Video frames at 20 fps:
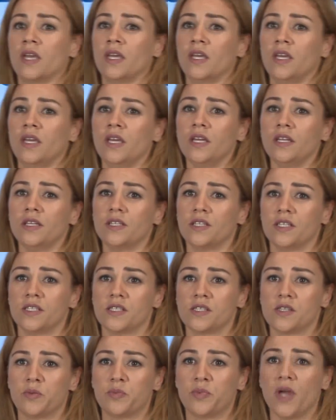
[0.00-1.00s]
It
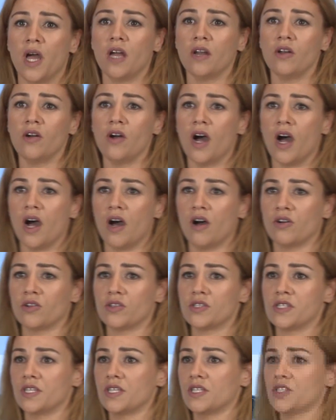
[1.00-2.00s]
is the piano
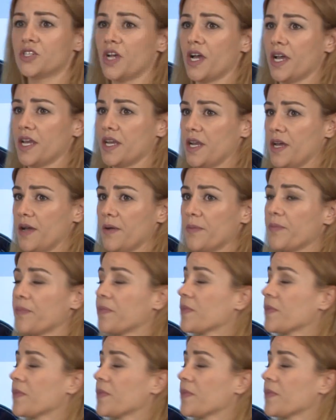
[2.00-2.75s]
house in China.